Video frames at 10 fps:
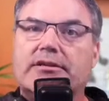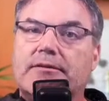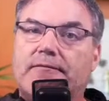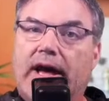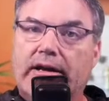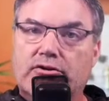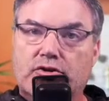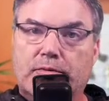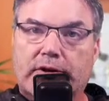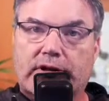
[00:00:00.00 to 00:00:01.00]
To find
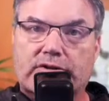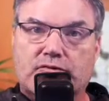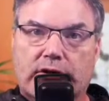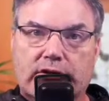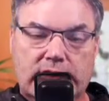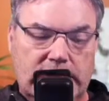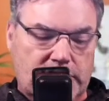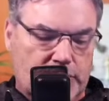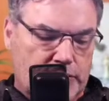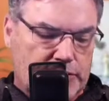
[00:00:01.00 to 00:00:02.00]
duplicates, what you need
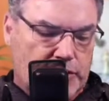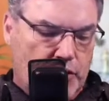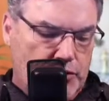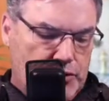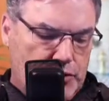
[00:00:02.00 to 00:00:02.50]
to do is go